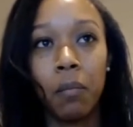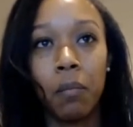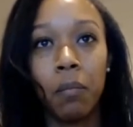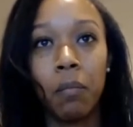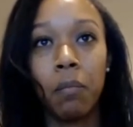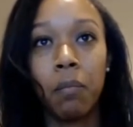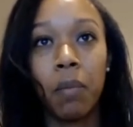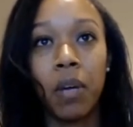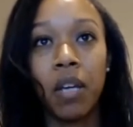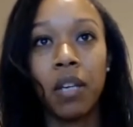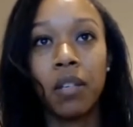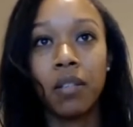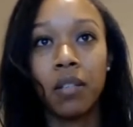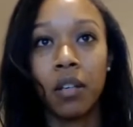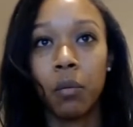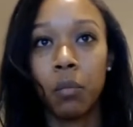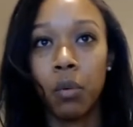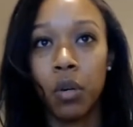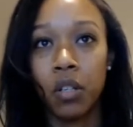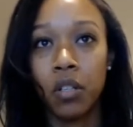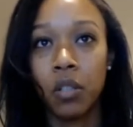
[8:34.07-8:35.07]
basic
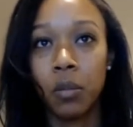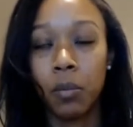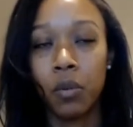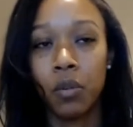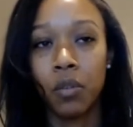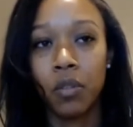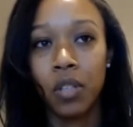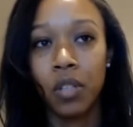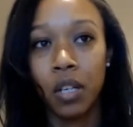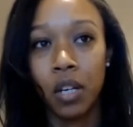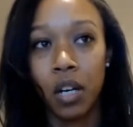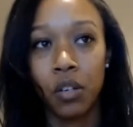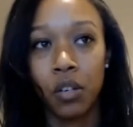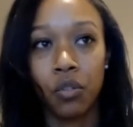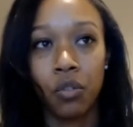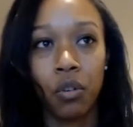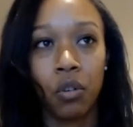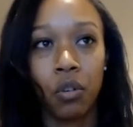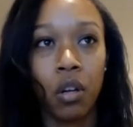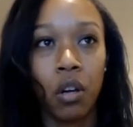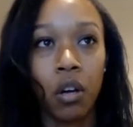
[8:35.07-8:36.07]
principles and
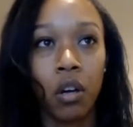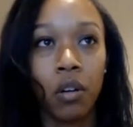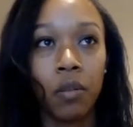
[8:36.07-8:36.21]
natural law.